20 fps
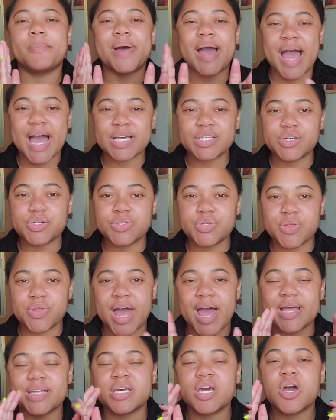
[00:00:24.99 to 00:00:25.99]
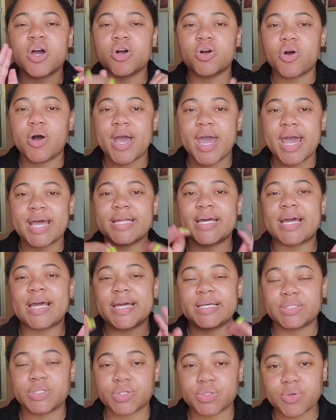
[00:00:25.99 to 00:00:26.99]
But as you do that, go ahead
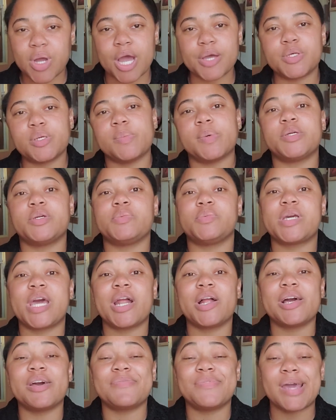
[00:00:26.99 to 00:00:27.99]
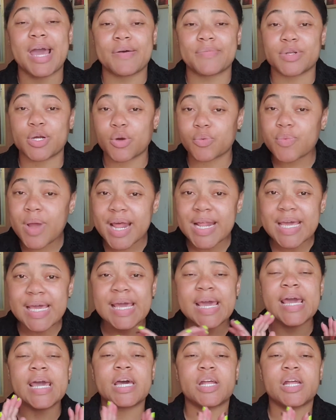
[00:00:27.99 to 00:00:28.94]
and subscribe to my YouTube channel if you haven't already,